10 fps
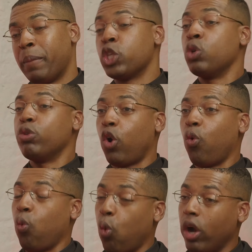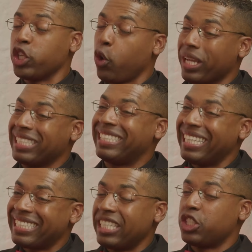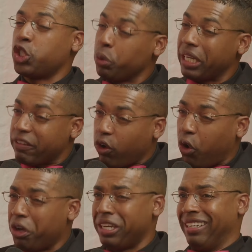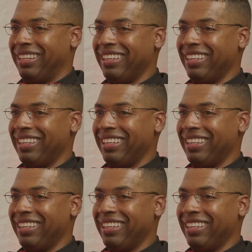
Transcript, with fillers: You don't want your existence to live on.